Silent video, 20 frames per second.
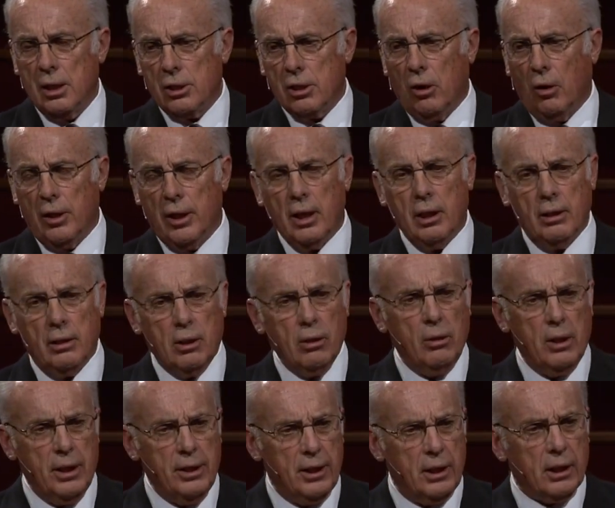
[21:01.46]
So he didn't
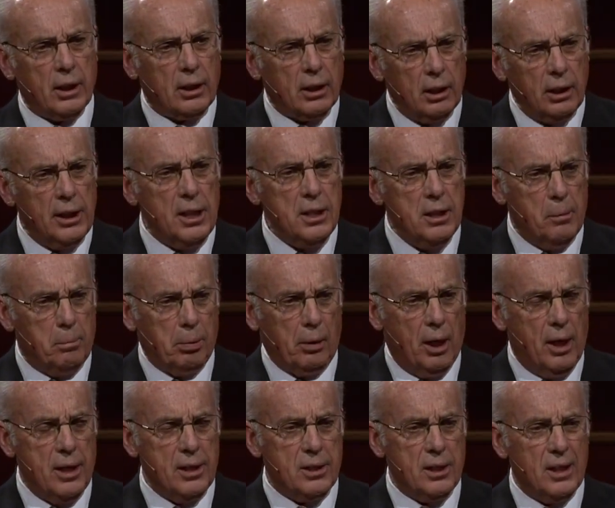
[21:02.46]
do anything to clean the
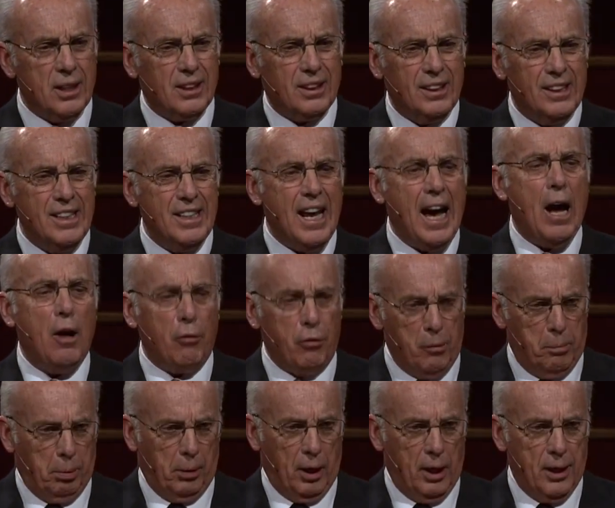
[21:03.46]
place, he cleaned
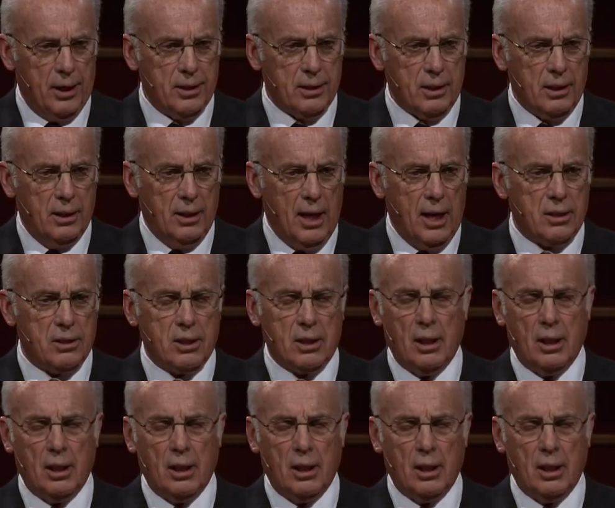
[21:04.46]
out the place in that